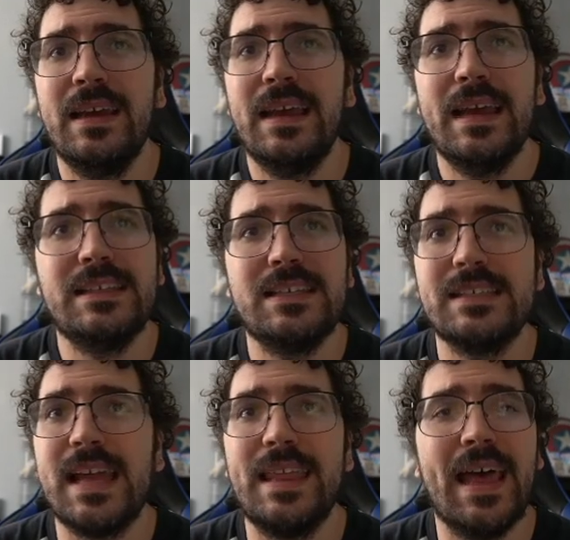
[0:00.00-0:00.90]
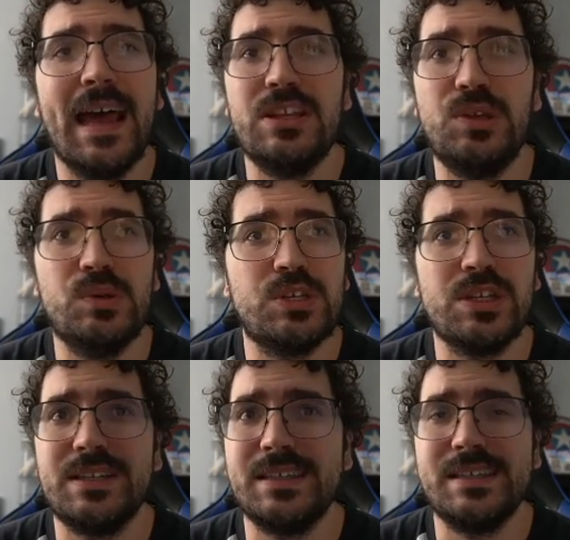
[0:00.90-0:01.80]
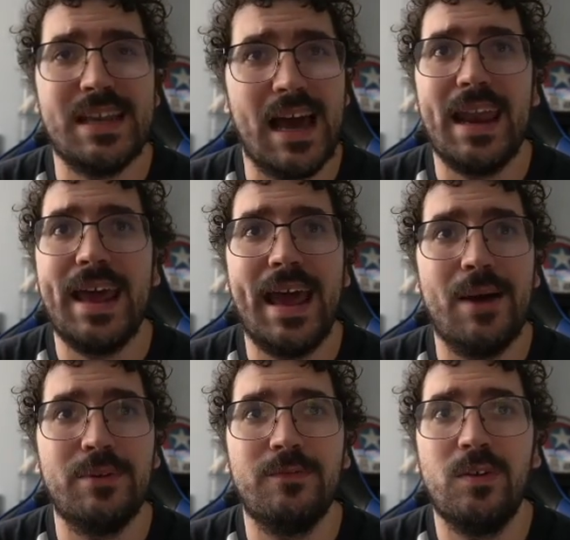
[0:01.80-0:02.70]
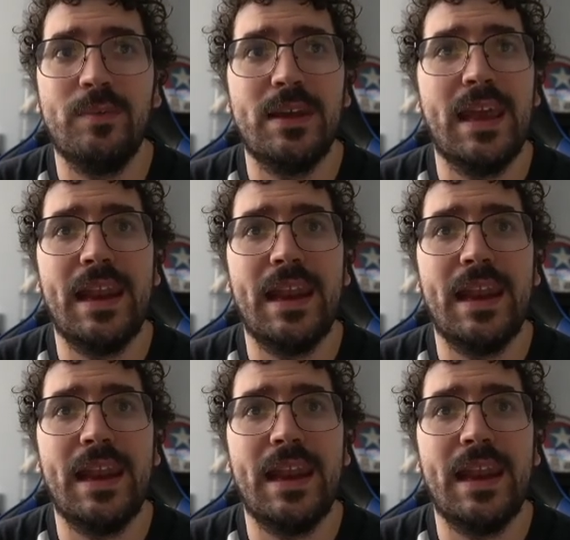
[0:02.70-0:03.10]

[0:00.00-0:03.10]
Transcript: it's just, that usually does not happen for me. And